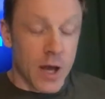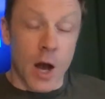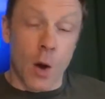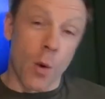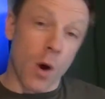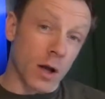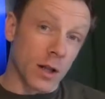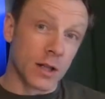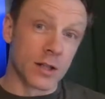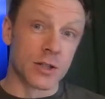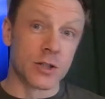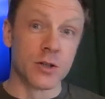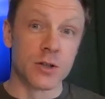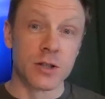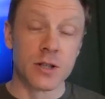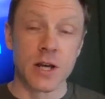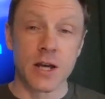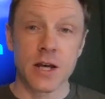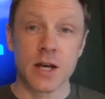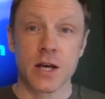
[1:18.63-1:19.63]
And what I'd like to do
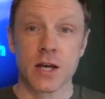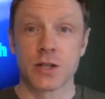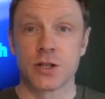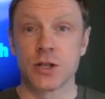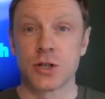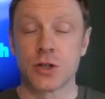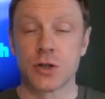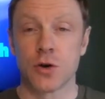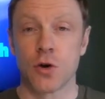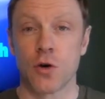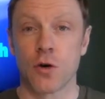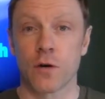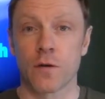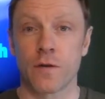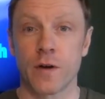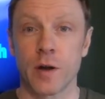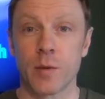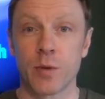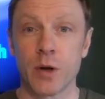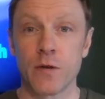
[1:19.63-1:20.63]
today is just talk
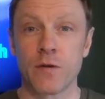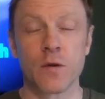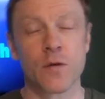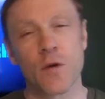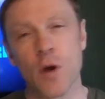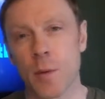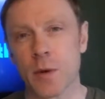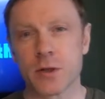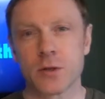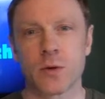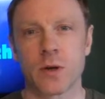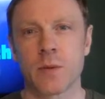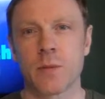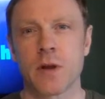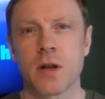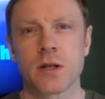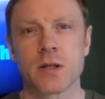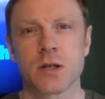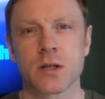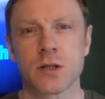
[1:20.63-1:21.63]
very briefly, we've got about 20
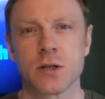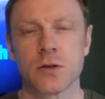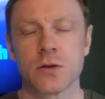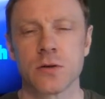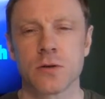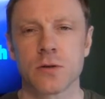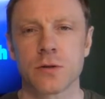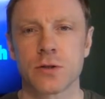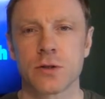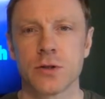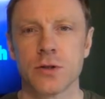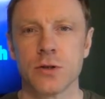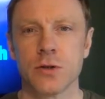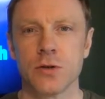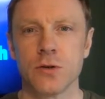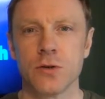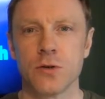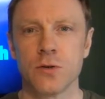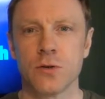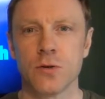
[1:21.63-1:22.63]
minutes or so,
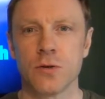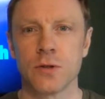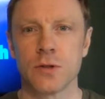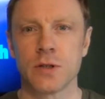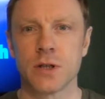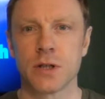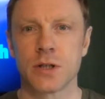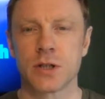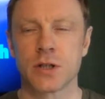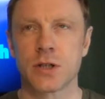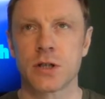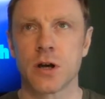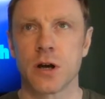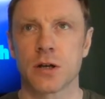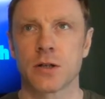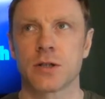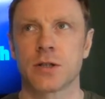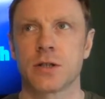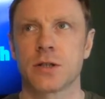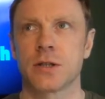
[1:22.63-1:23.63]
to
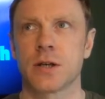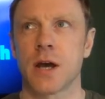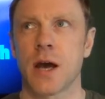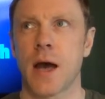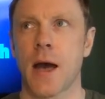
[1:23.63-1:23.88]
discuss